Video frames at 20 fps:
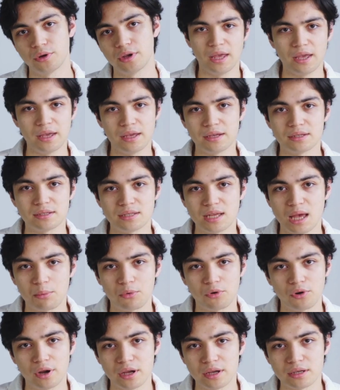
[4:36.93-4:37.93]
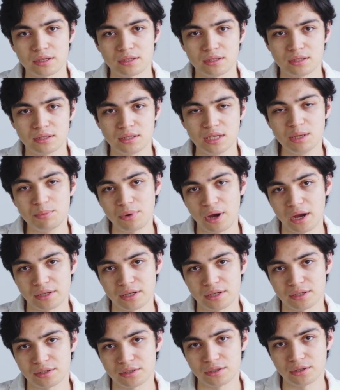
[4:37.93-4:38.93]
a samurai tea
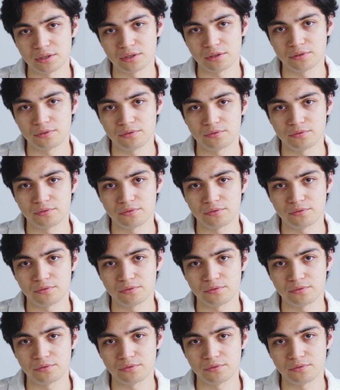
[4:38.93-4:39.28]
practitioner